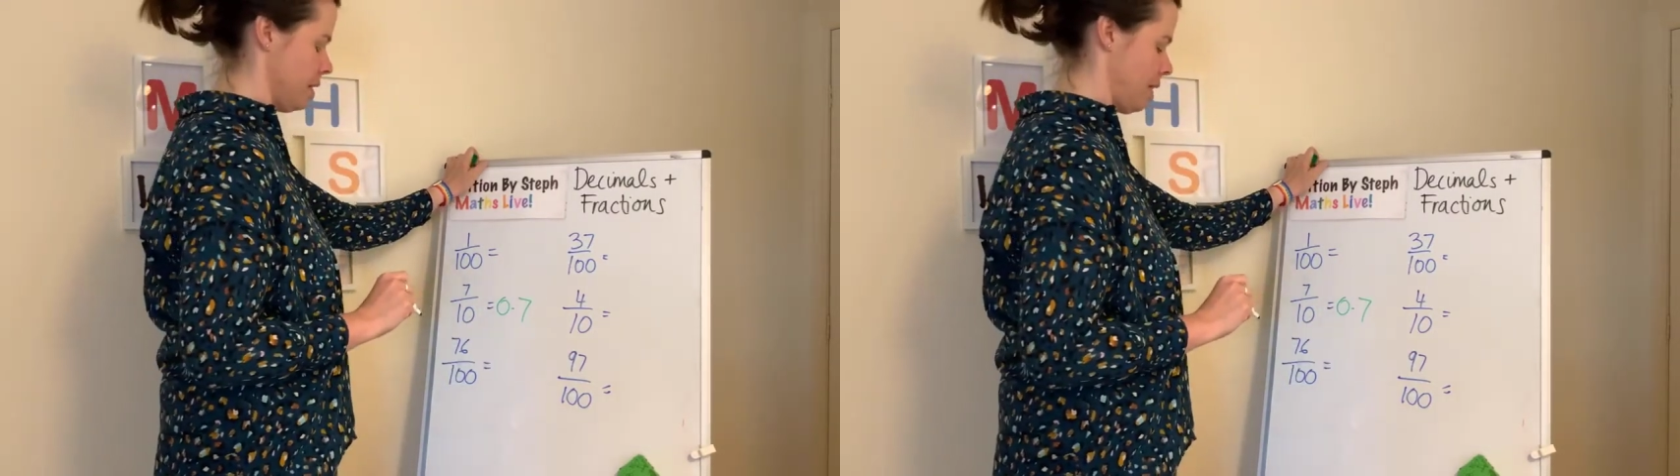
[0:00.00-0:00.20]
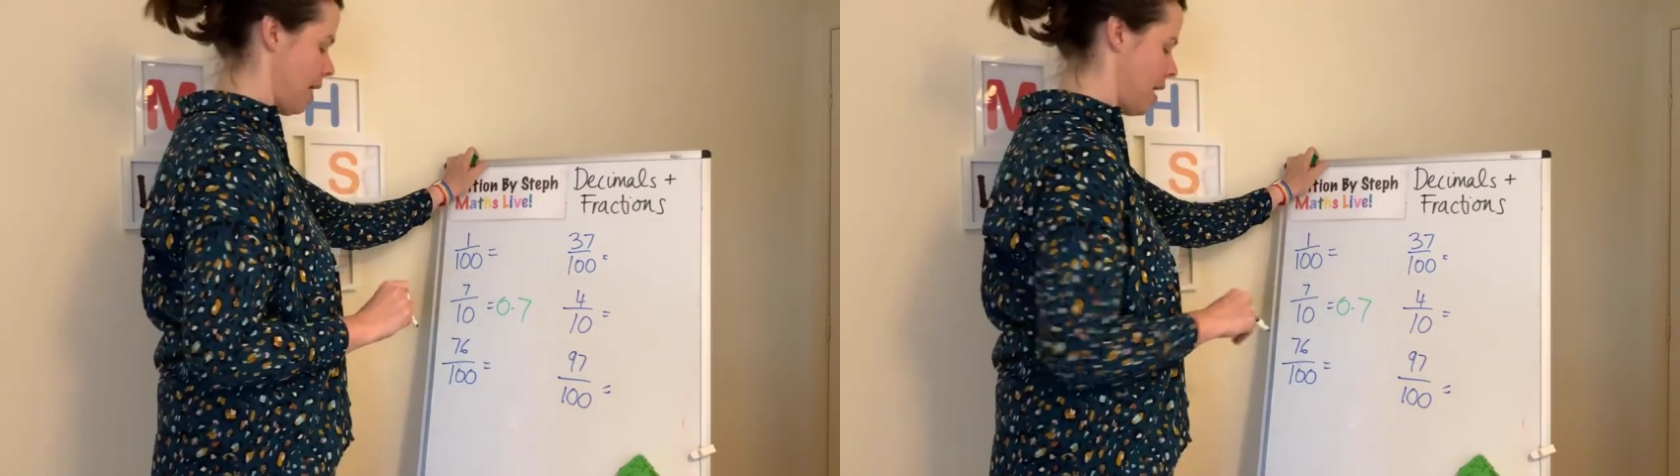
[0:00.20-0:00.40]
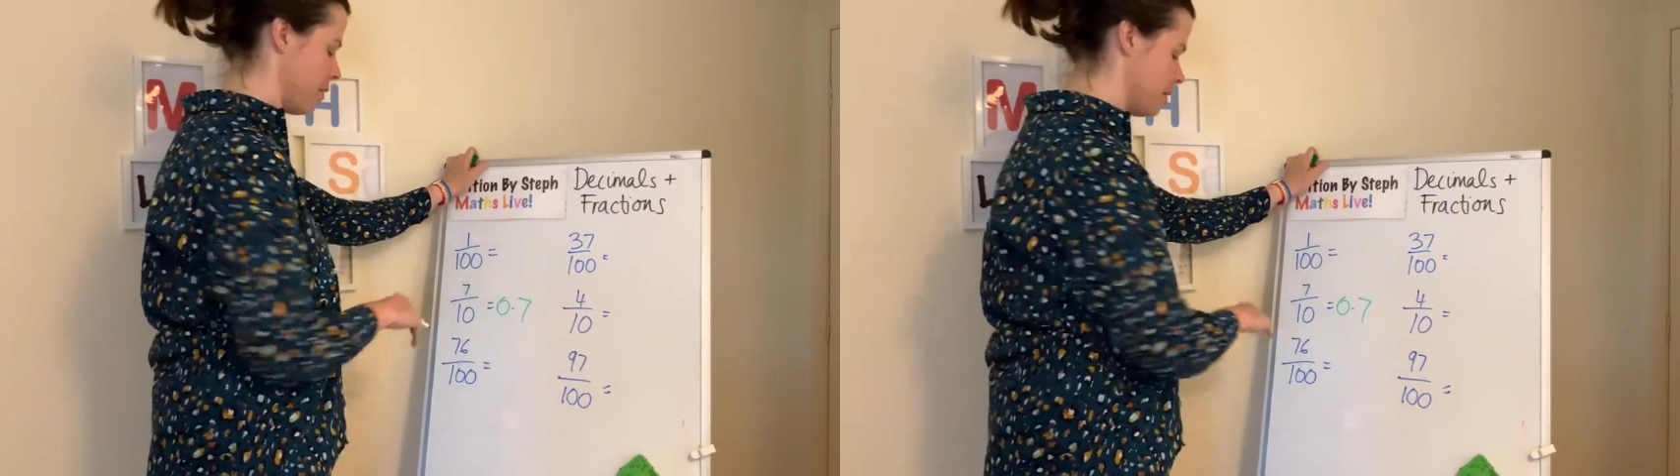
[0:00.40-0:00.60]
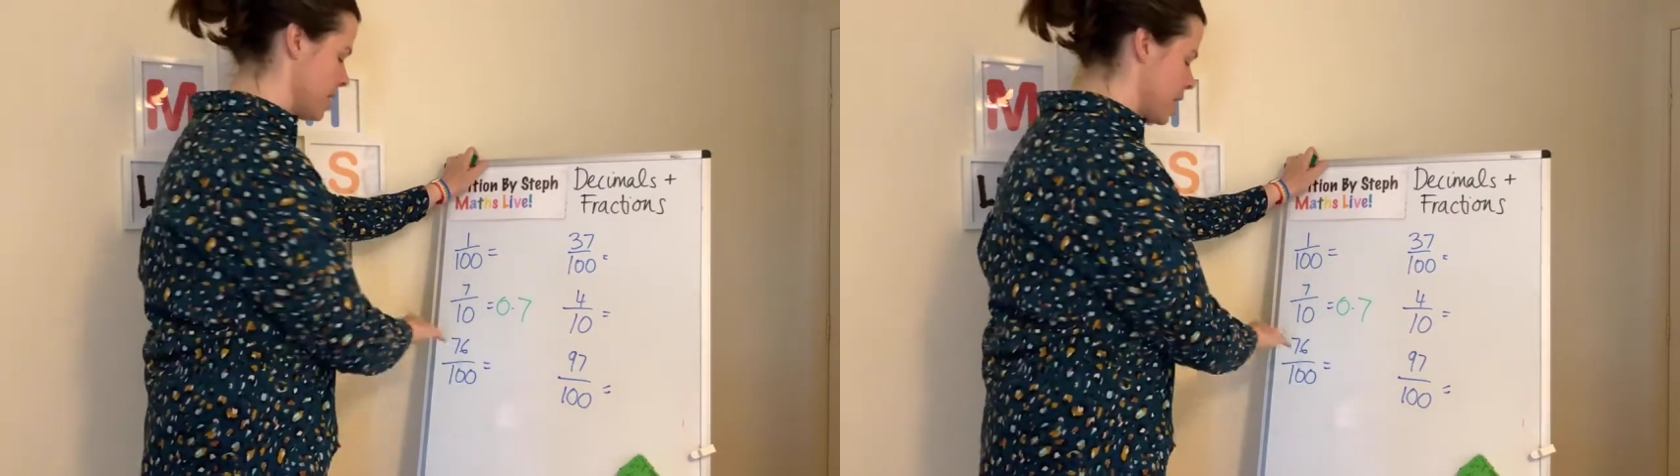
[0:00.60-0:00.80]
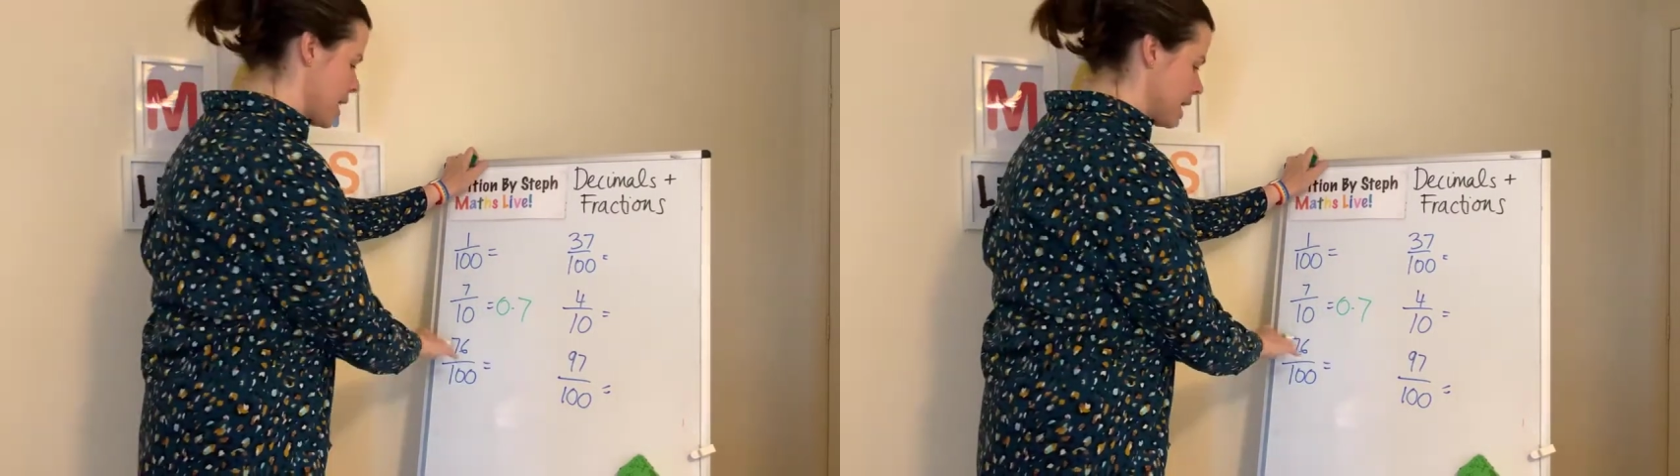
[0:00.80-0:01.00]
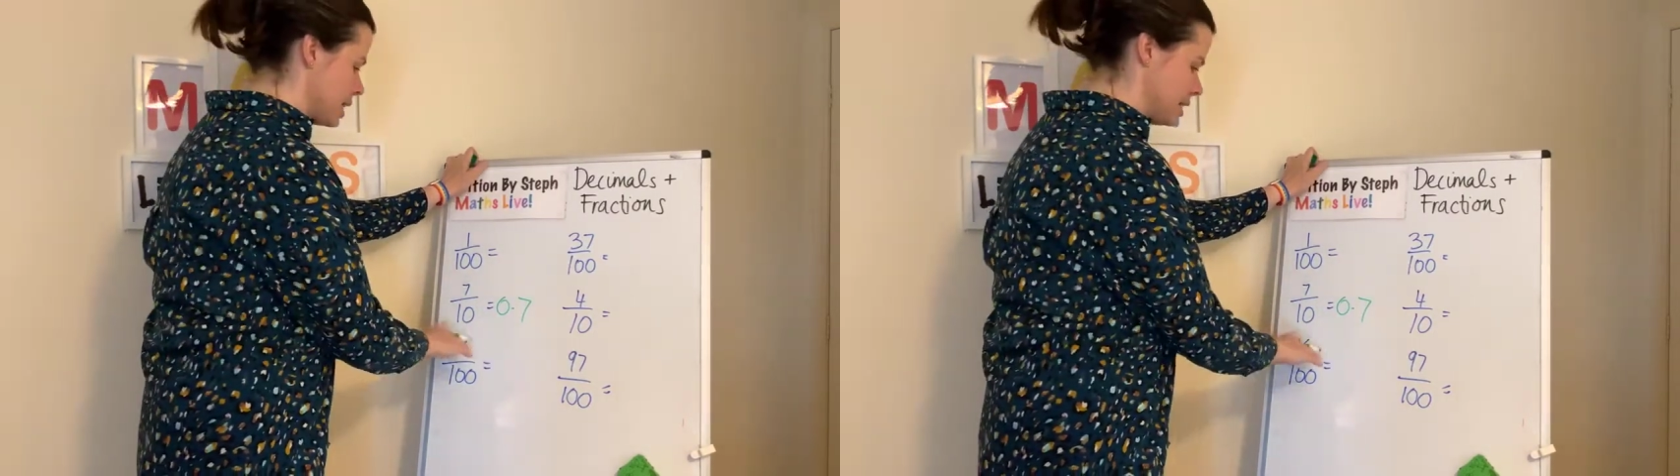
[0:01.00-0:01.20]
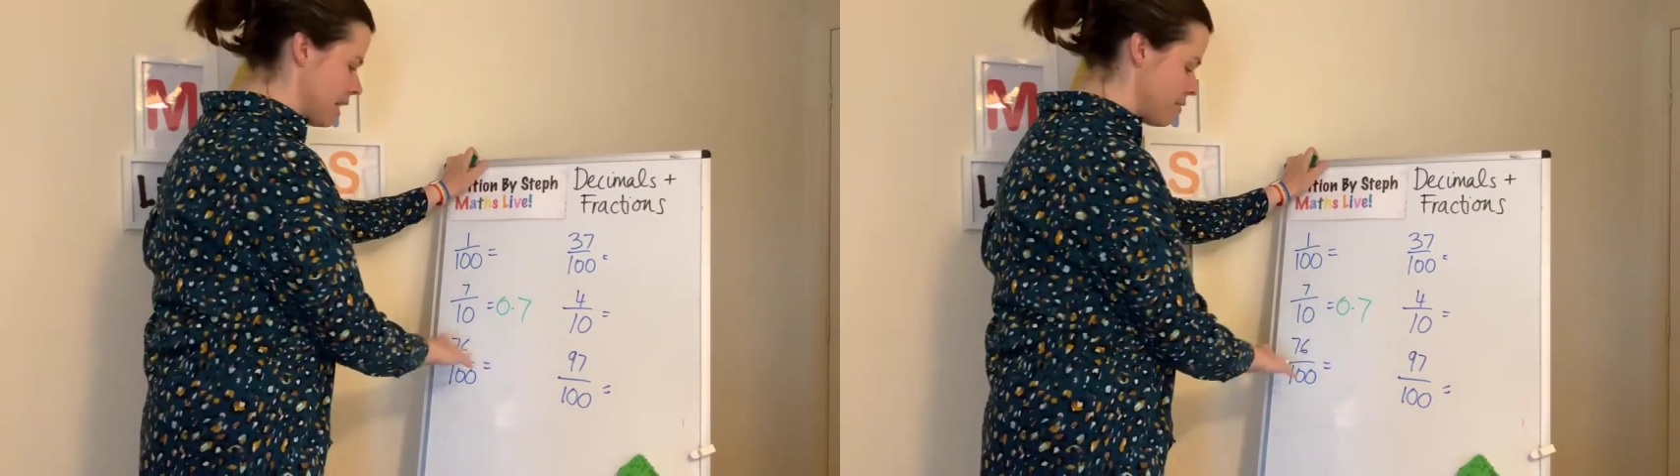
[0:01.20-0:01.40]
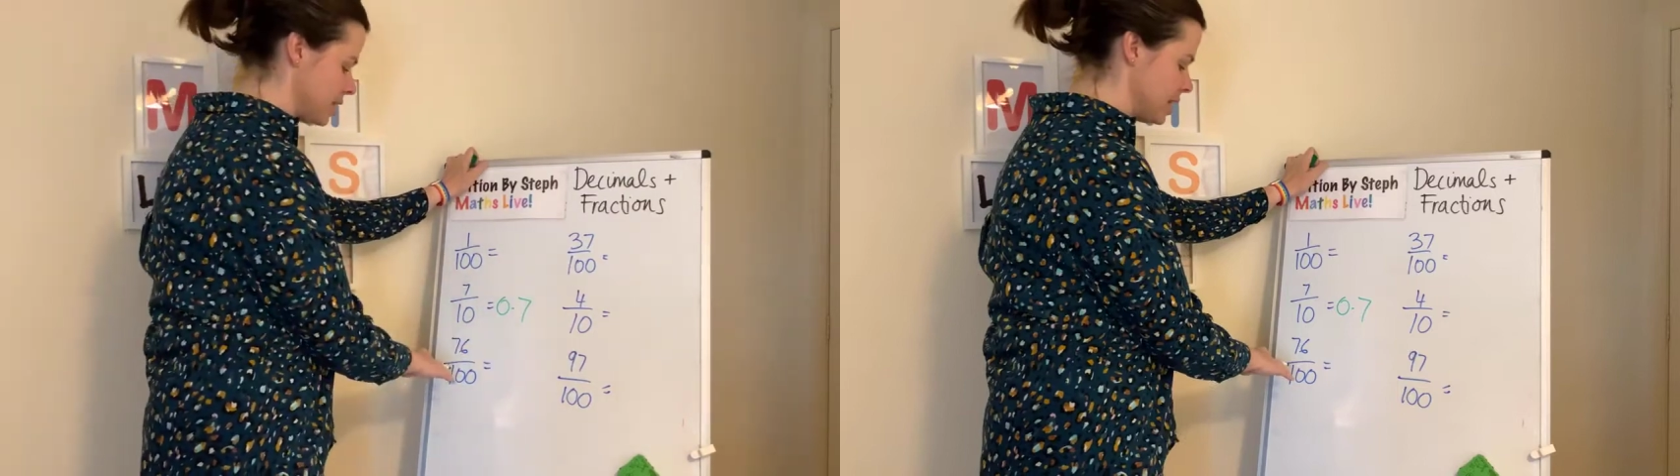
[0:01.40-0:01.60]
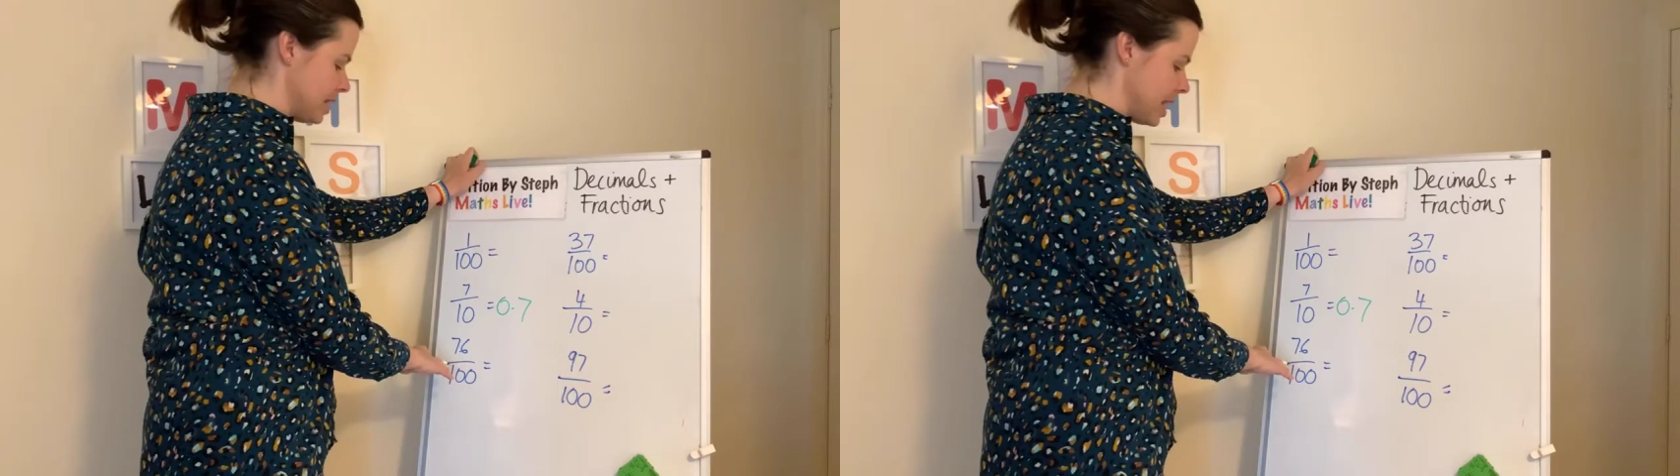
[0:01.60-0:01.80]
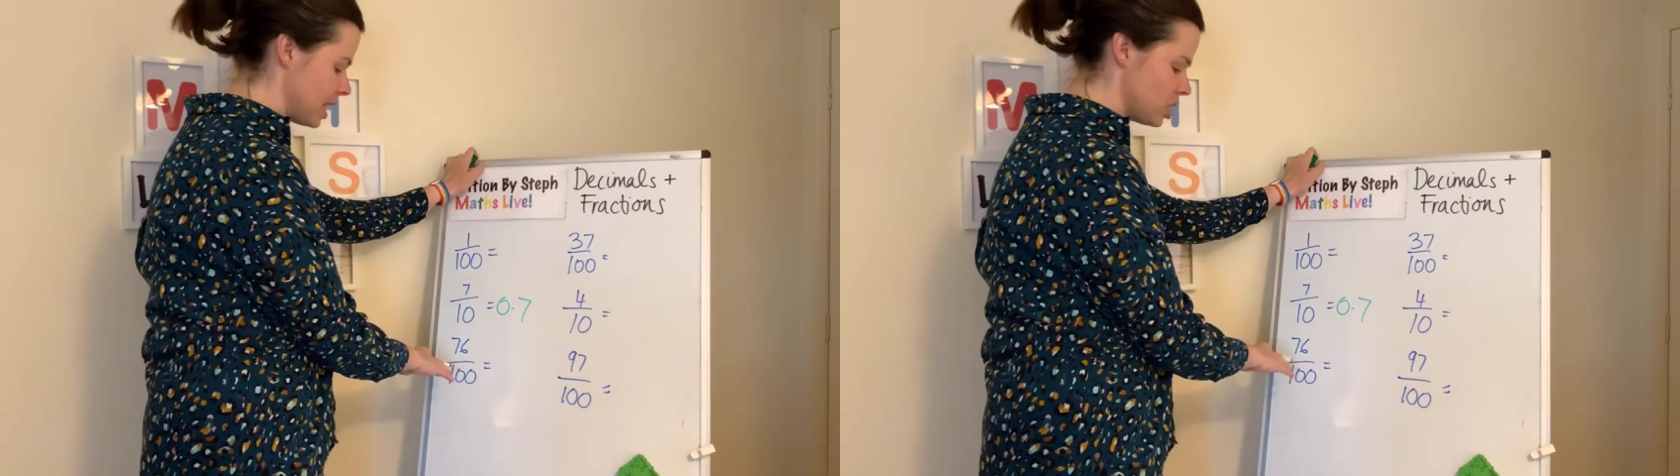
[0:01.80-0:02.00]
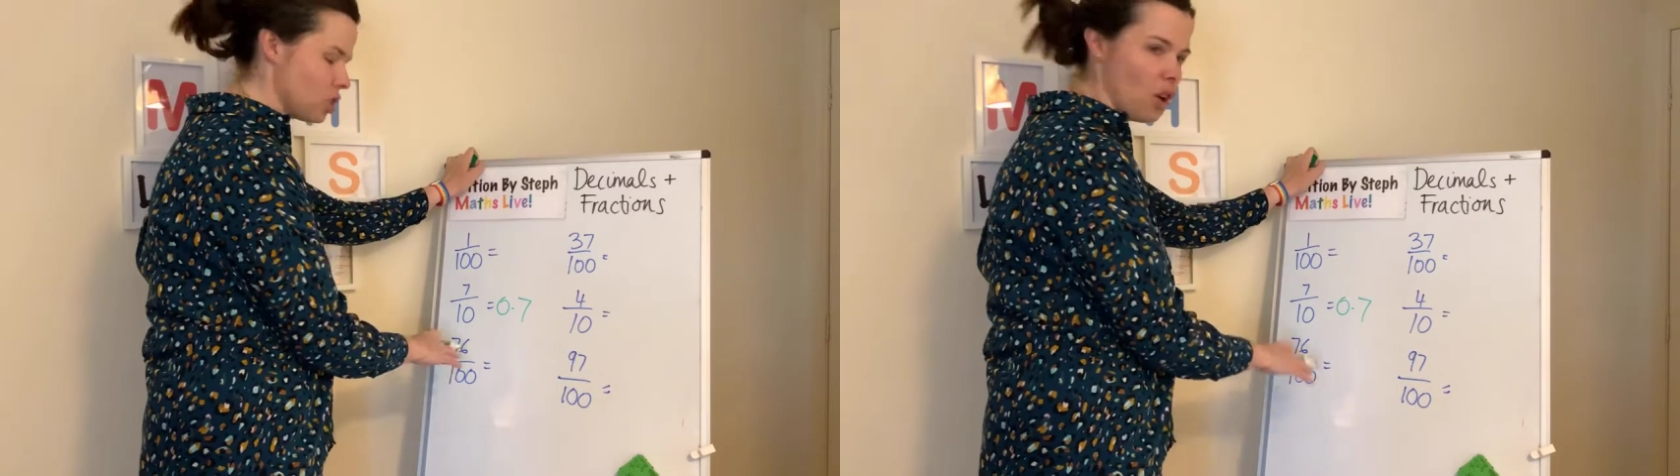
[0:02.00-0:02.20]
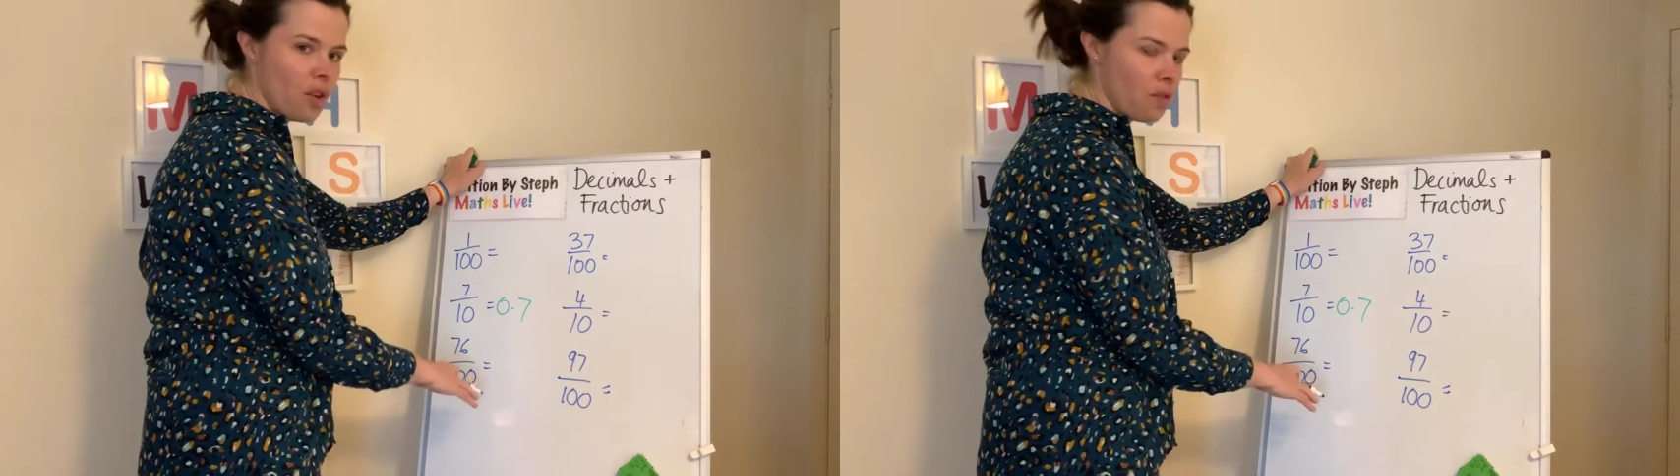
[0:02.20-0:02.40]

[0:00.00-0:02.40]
Okay. 76 over